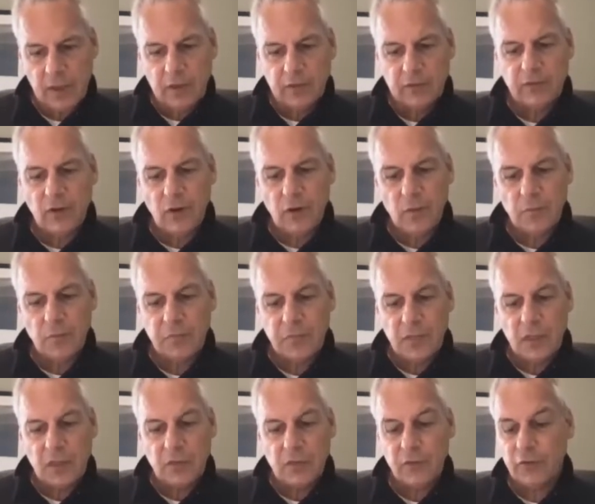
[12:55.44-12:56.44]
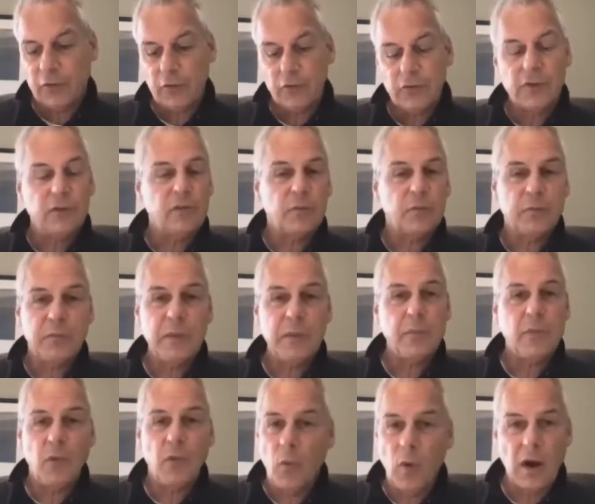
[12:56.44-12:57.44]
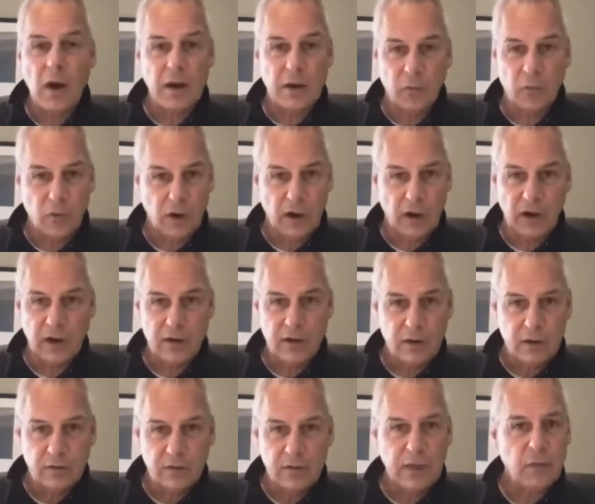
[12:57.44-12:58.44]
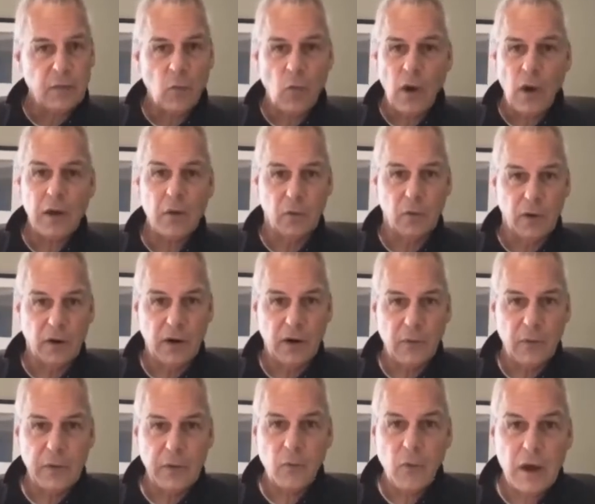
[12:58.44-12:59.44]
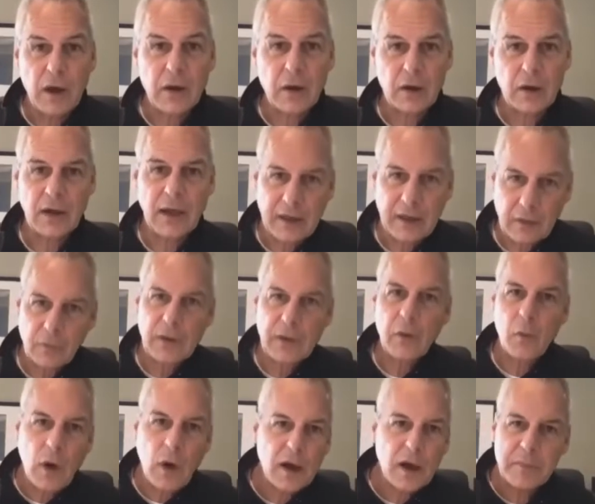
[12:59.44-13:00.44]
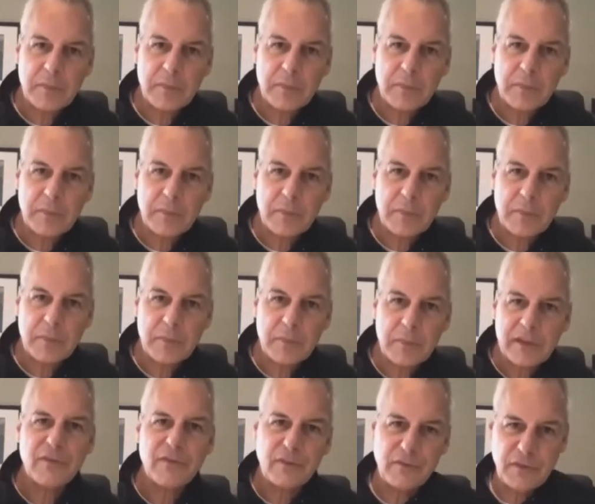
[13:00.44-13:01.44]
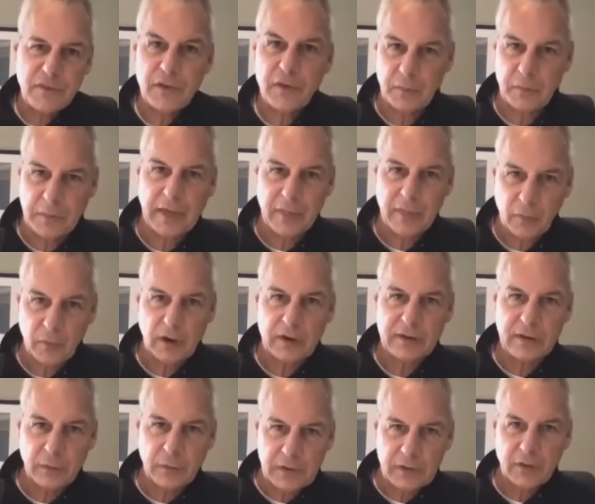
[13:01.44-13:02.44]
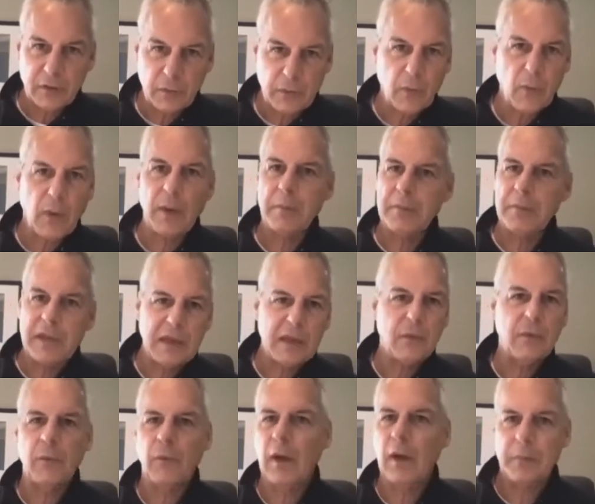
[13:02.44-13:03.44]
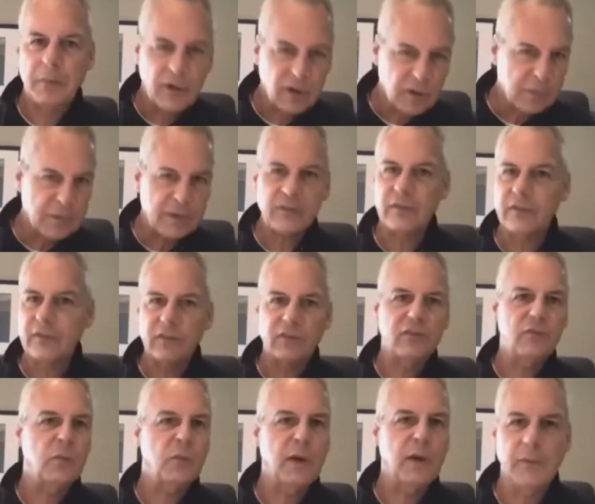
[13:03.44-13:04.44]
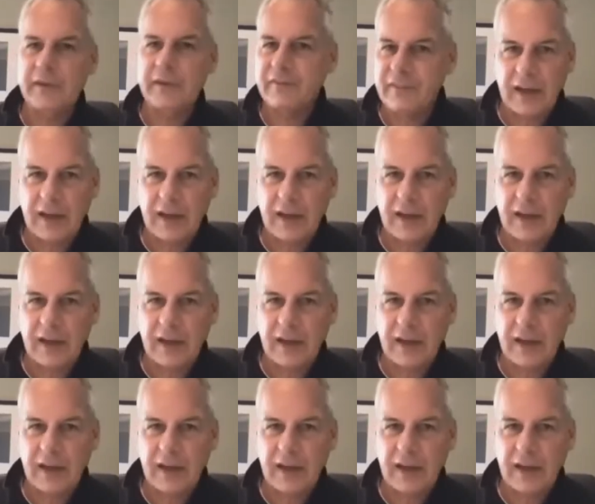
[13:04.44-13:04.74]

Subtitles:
So the truth is, people want to work. They want to work. We want to be fulfilled by the work that we do. We want meaning, we want purpose, and this is where we find